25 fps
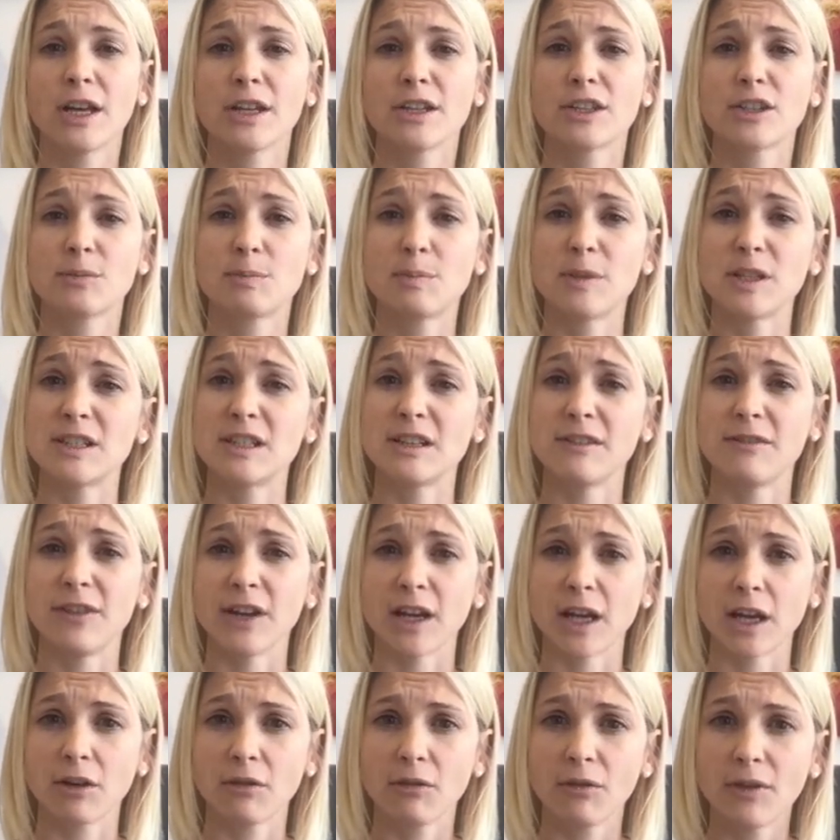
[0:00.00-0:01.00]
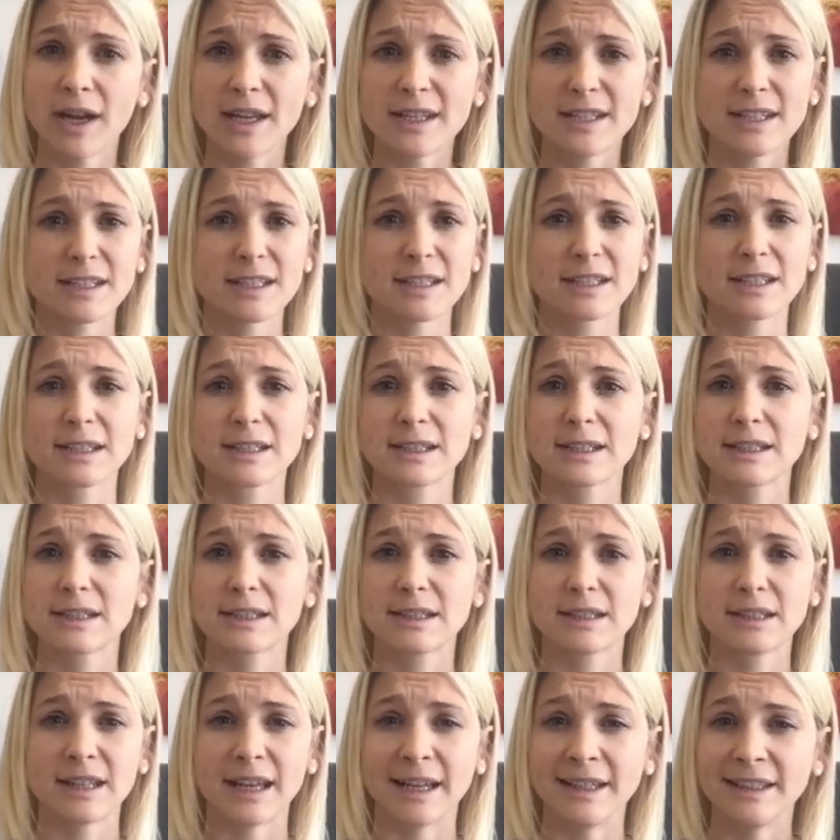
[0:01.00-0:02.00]
specific
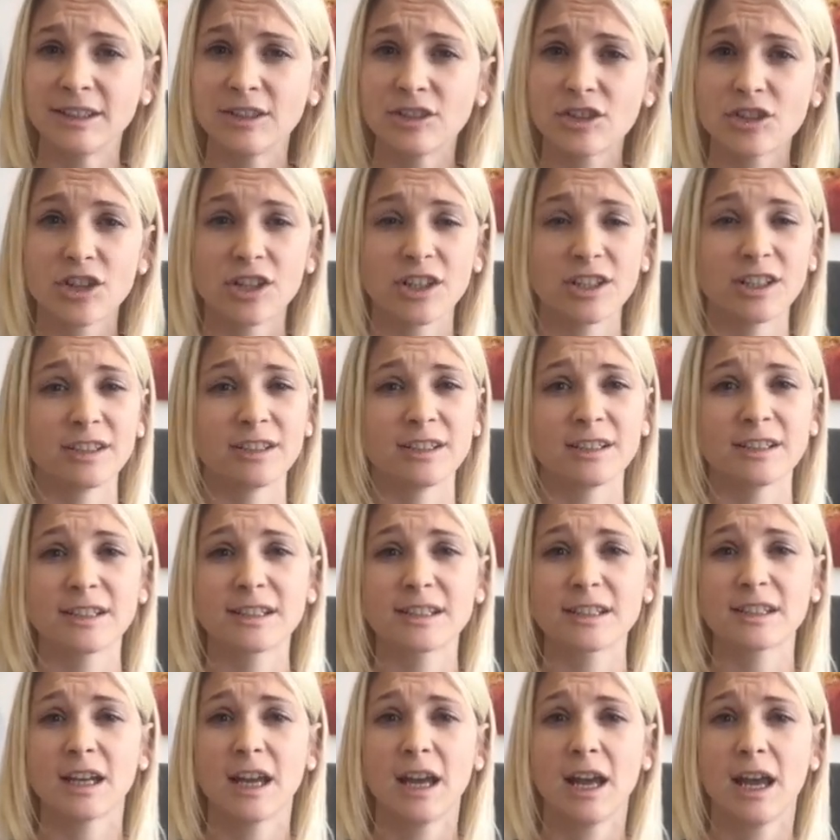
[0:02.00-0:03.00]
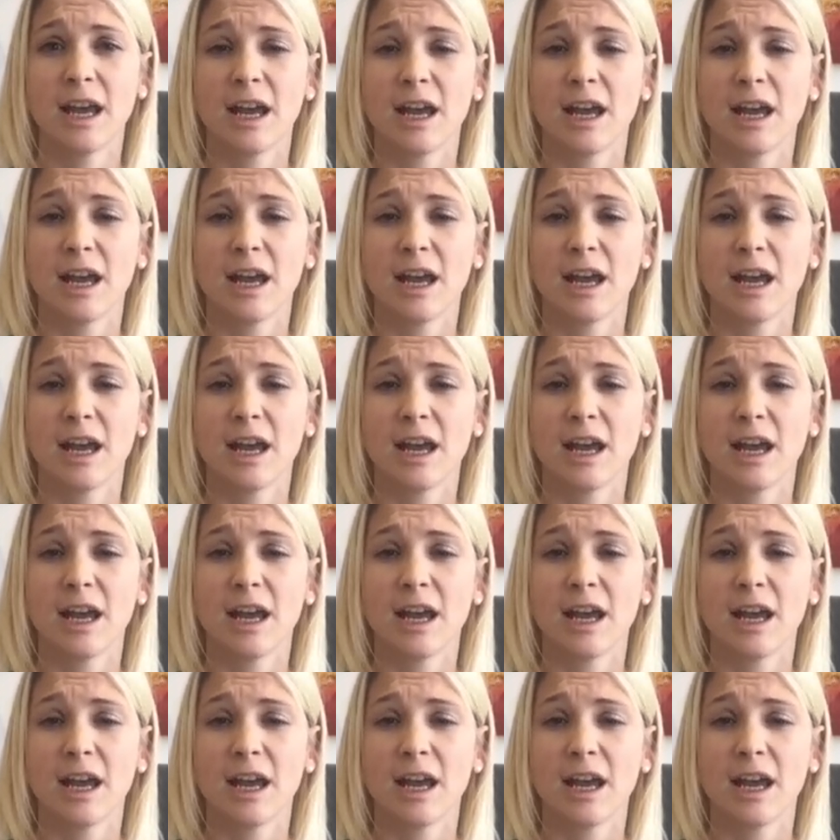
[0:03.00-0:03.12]
risks, tensions,